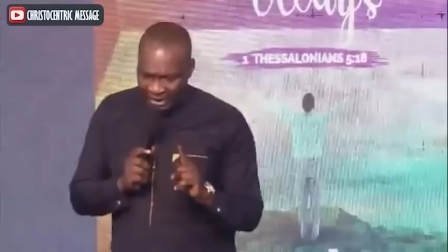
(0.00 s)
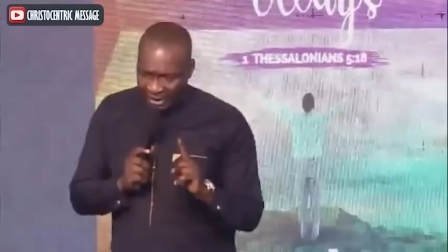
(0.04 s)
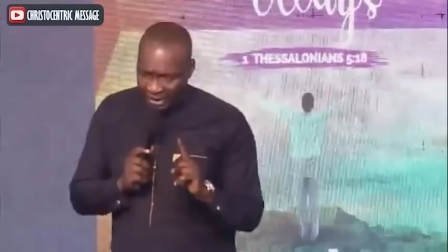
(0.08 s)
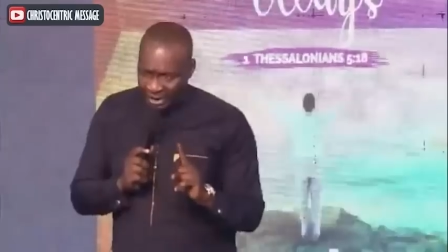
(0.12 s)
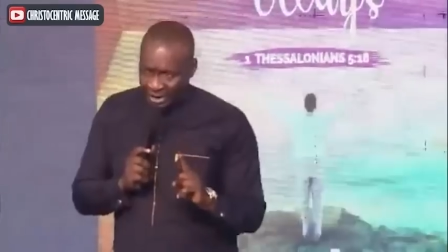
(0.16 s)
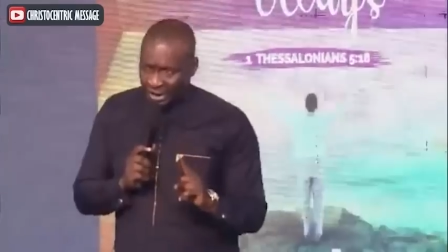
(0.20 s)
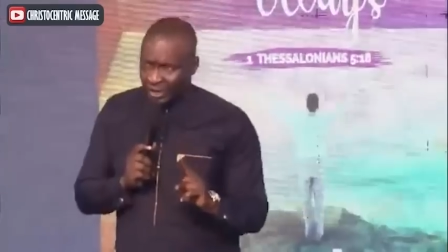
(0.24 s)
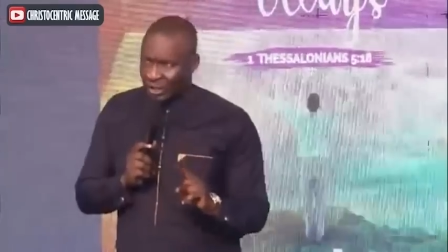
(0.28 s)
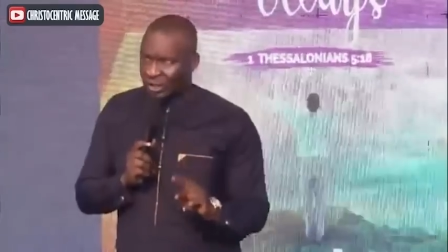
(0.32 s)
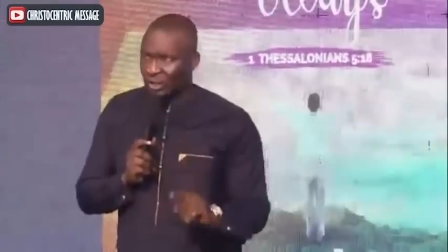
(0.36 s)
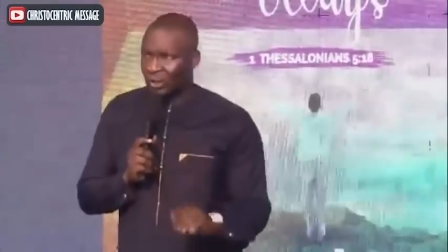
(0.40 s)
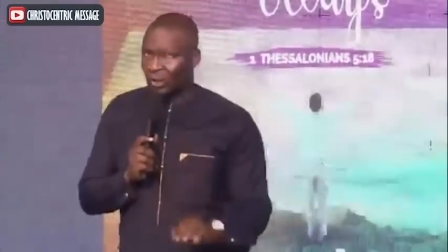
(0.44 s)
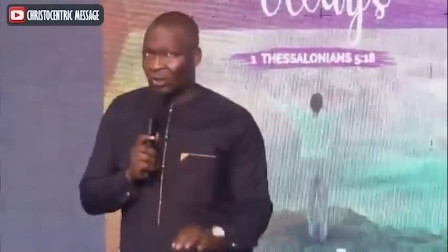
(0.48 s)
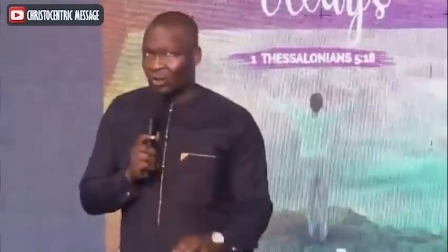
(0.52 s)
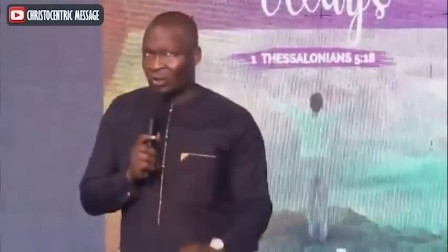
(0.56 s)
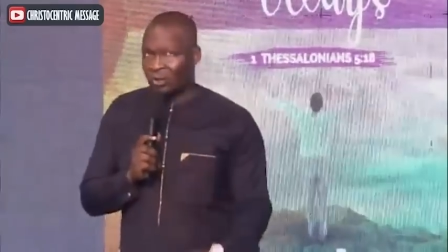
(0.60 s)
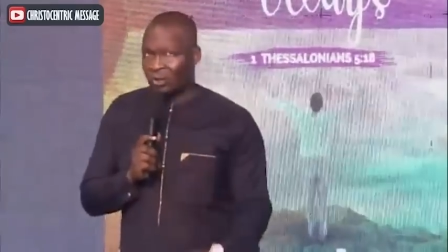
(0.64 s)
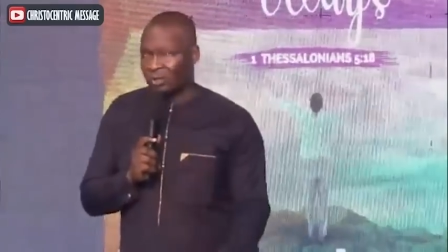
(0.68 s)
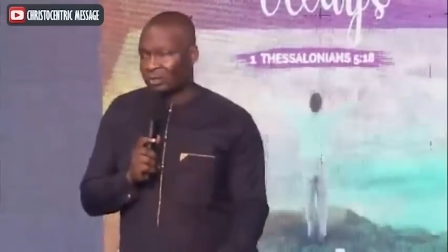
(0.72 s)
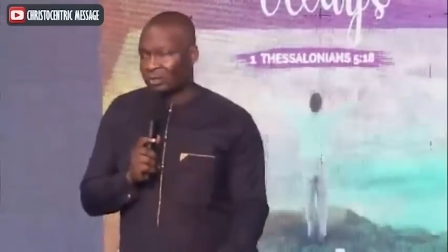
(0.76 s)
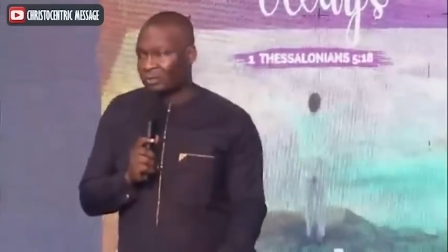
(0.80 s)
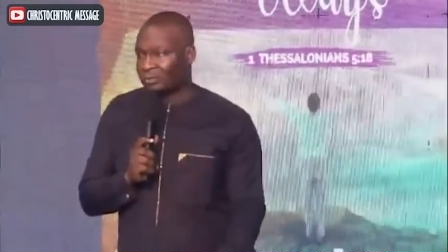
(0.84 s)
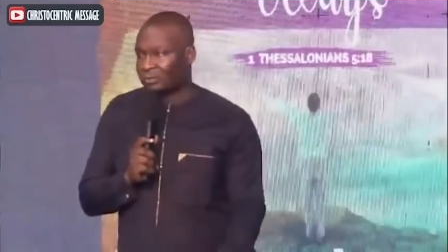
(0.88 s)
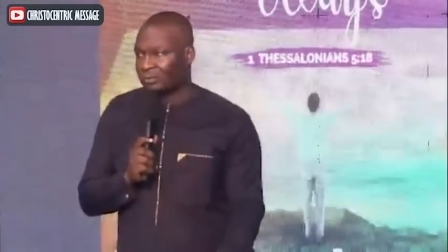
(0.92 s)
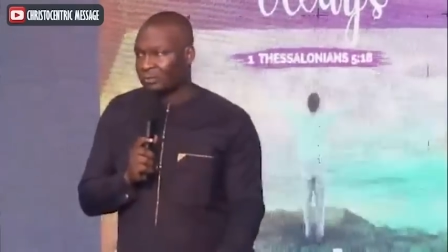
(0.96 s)
in the
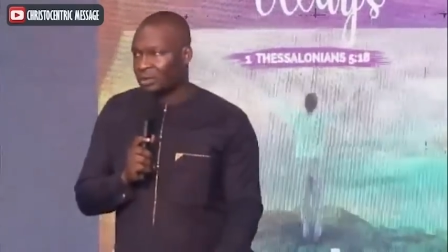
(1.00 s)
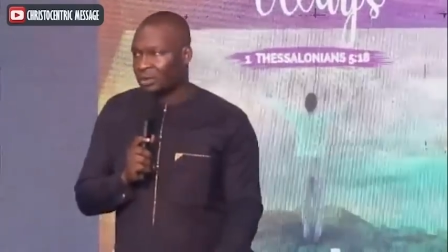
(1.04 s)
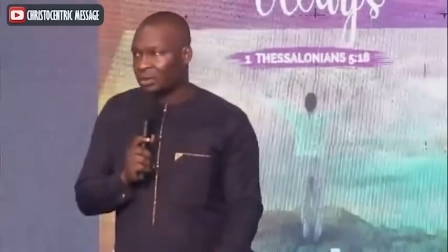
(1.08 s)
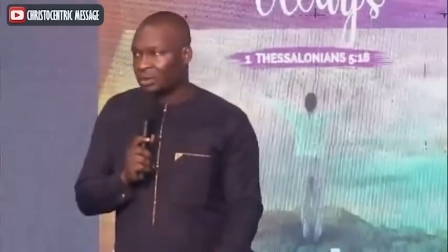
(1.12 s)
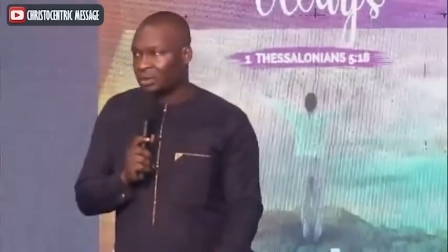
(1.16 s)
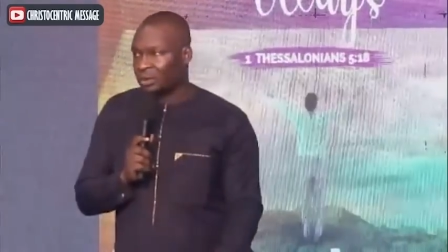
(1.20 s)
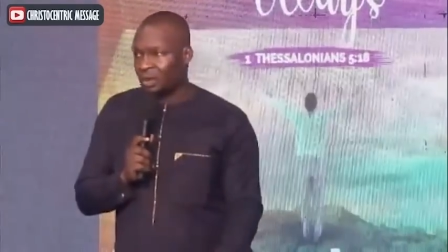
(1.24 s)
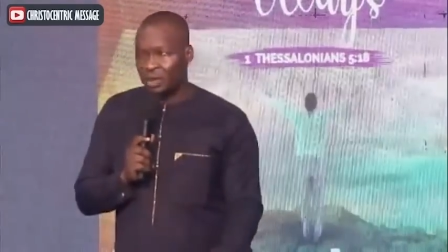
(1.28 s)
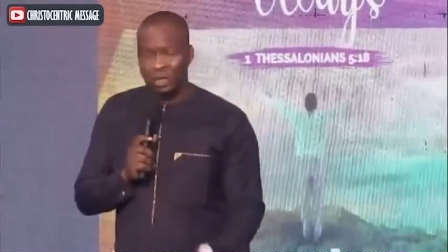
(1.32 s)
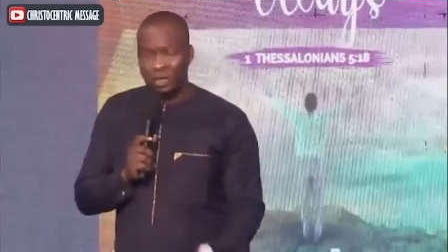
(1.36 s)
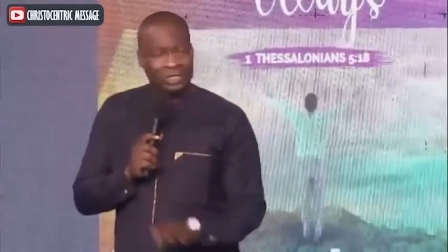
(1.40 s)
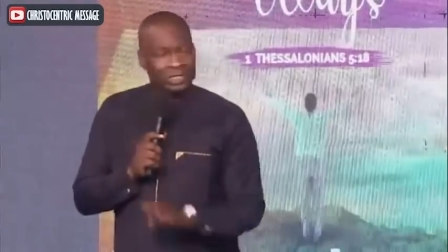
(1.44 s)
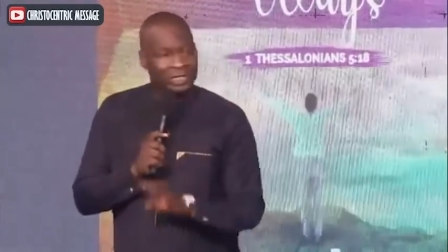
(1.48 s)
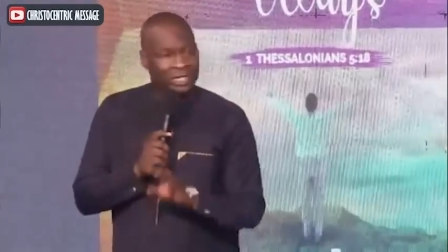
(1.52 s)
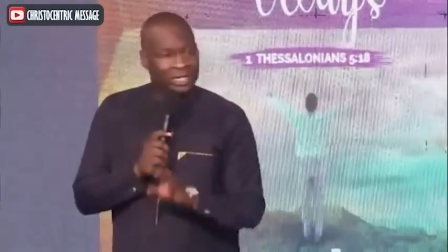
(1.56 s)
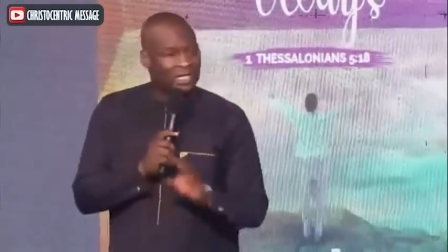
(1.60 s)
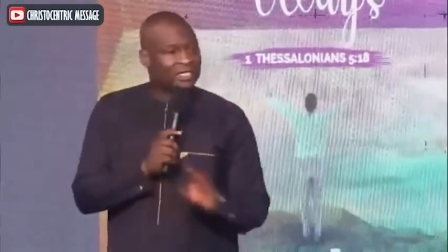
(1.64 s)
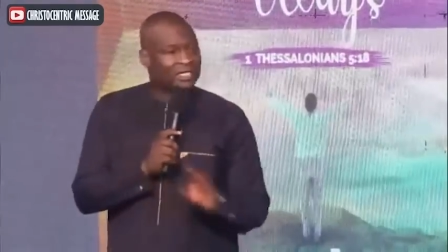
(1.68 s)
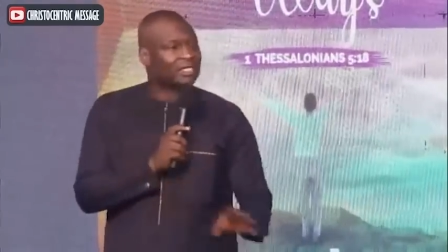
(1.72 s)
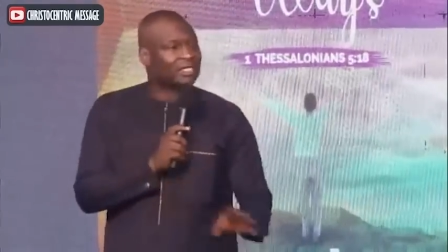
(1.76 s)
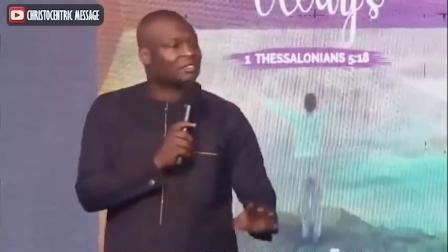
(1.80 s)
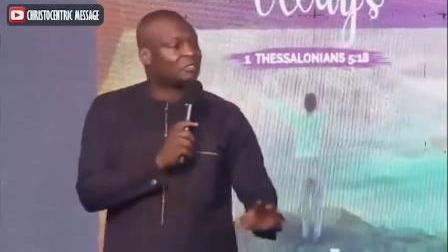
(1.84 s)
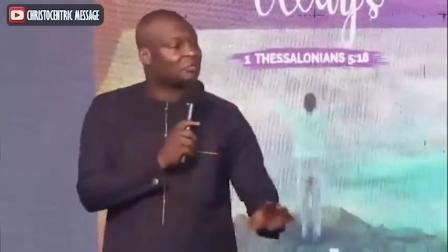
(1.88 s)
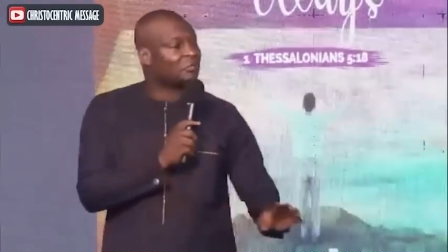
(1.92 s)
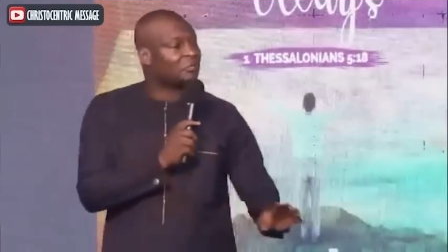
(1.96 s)
Lord. Not
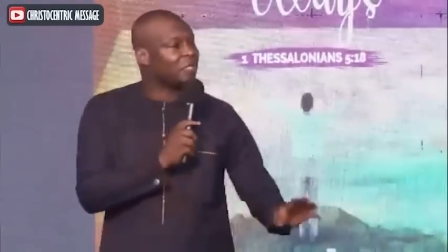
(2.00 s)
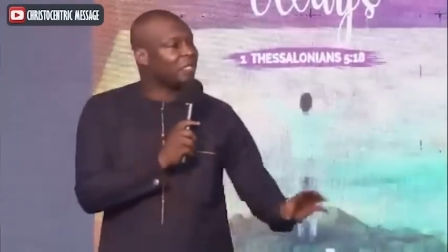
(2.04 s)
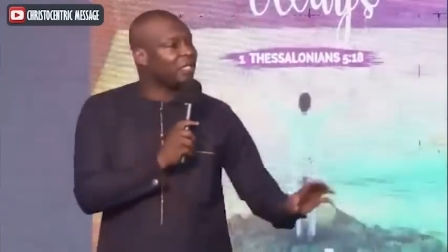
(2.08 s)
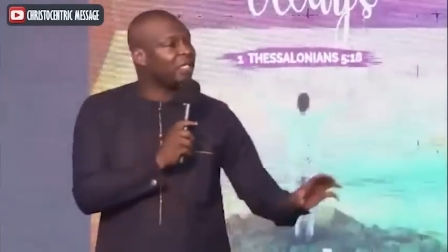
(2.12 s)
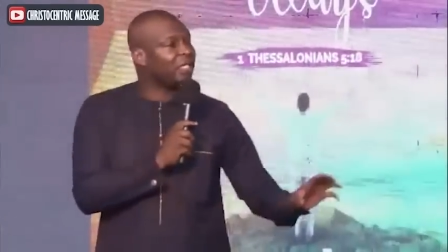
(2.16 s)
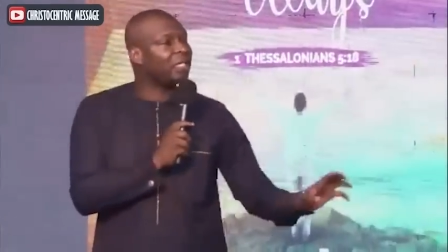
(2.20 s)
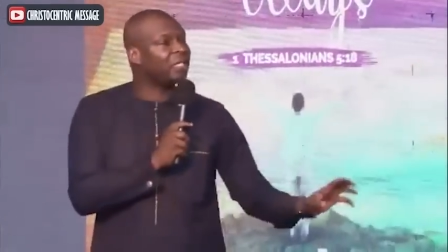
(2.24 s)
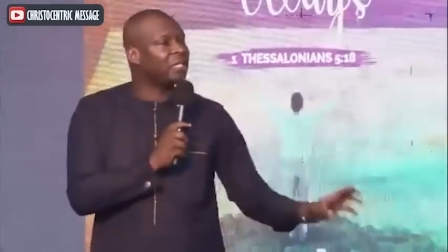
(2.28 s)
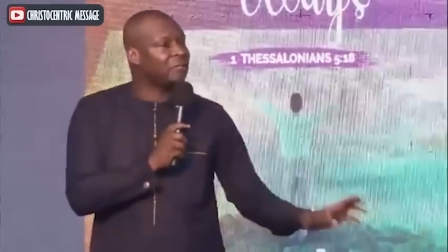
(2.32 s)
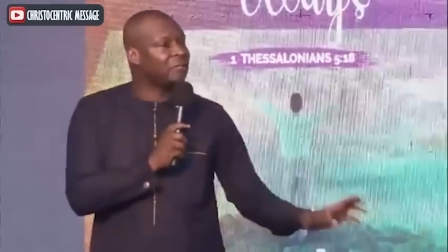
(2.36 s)
necessarily